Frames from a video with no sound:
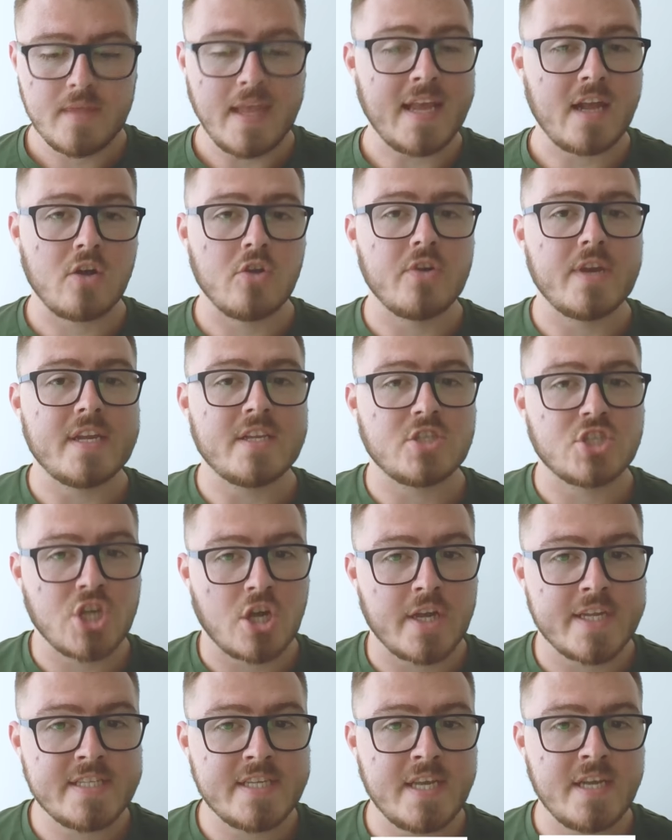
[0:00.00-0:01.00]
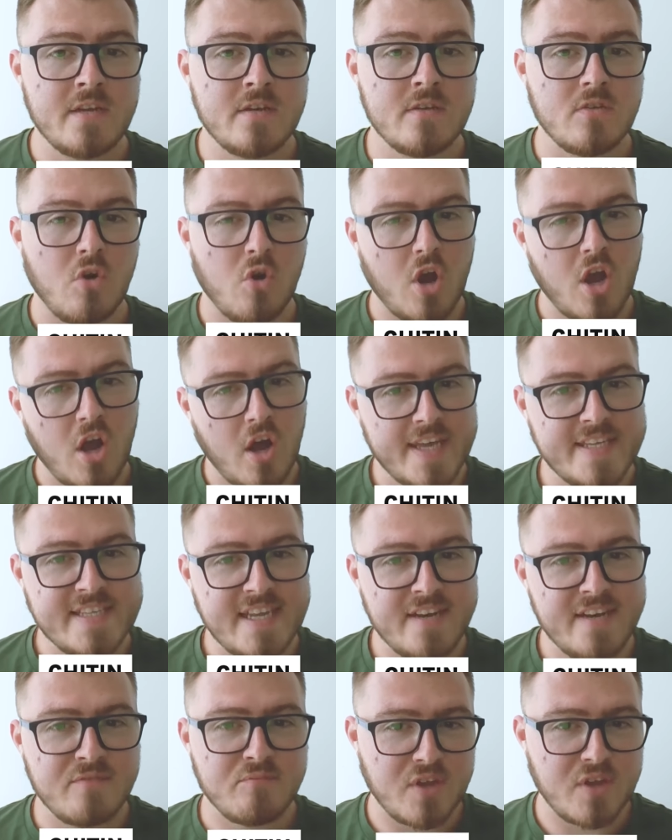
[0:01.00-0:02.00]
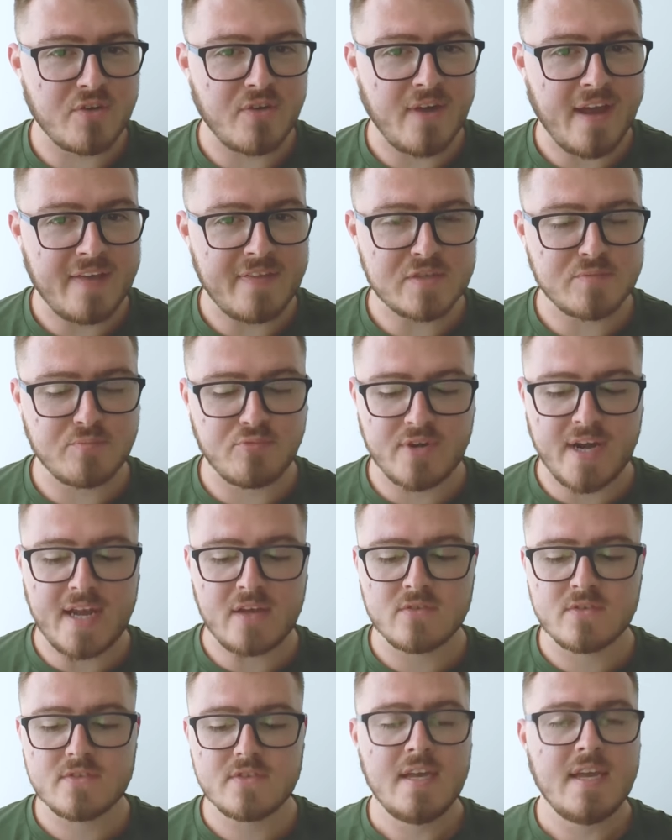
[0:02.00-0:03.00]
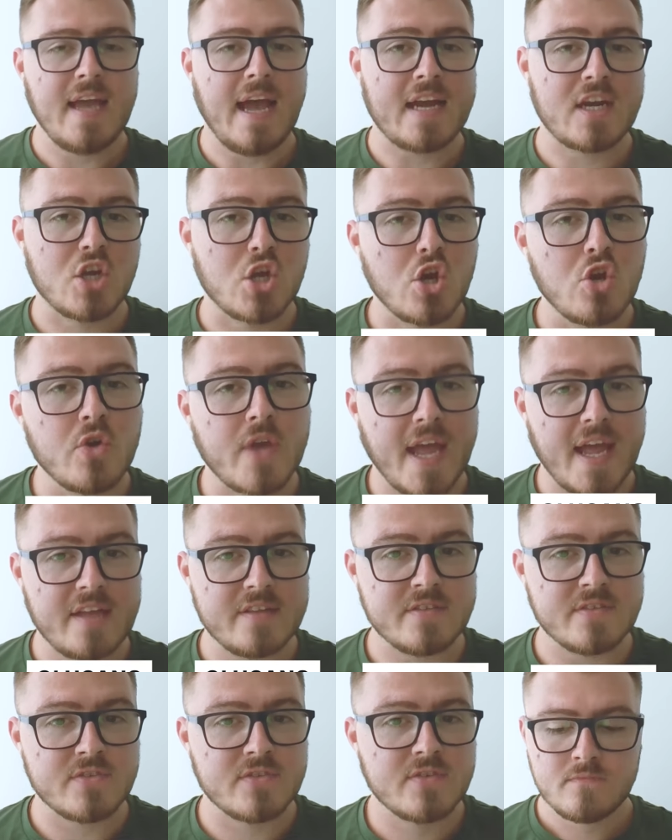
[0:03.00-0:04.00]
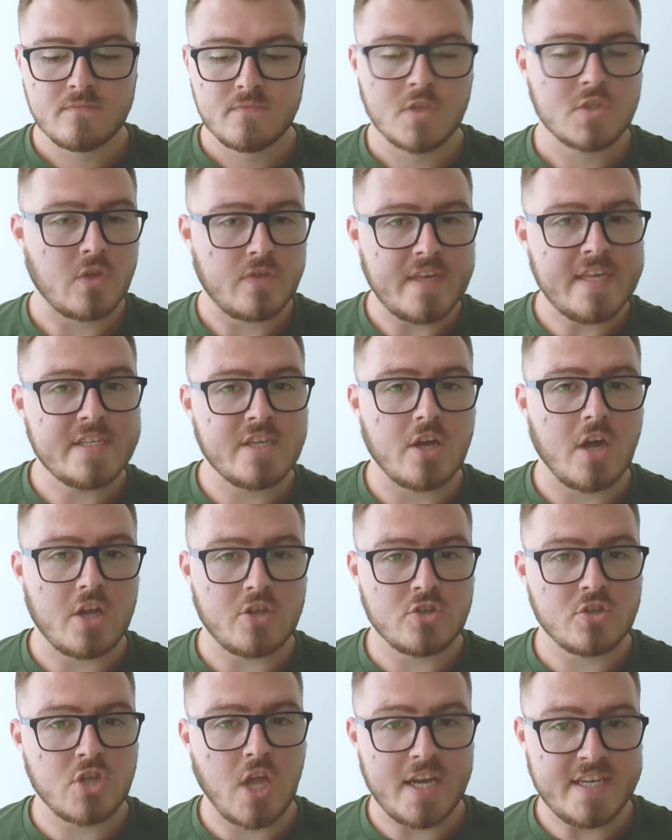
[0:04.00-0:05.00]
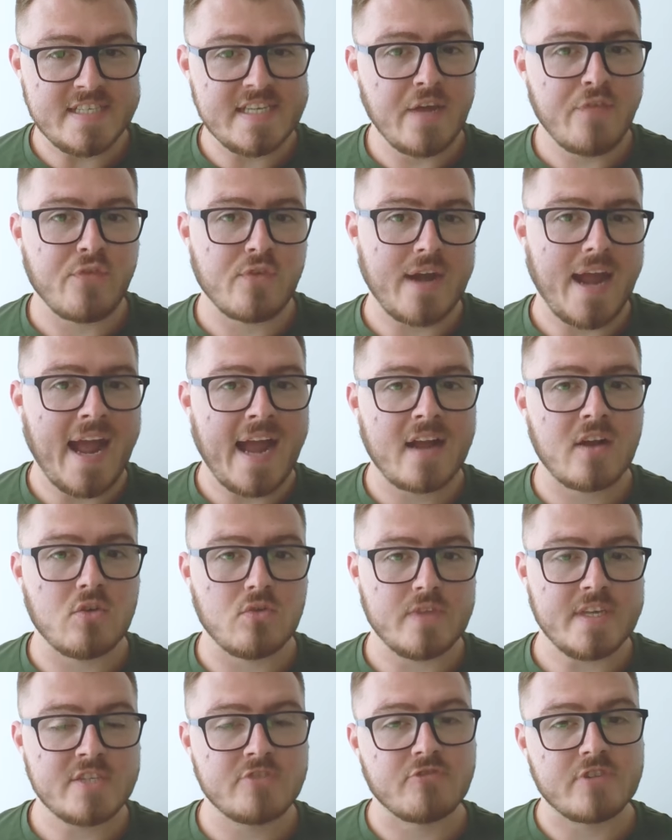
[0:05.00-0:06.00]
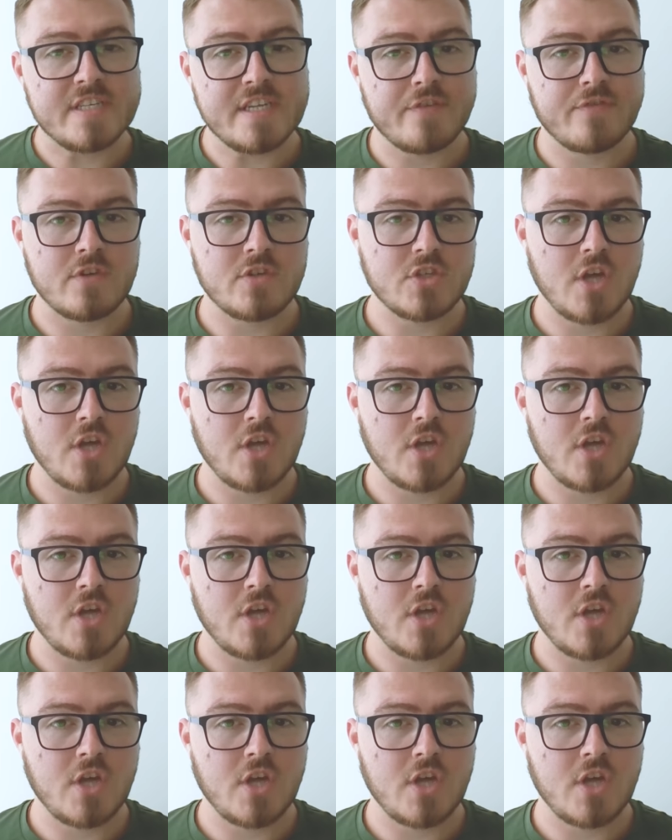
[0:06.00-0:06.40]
including chitin, chitin, don't know how that's pronounced, and glucans. So these are a different angle. These are a different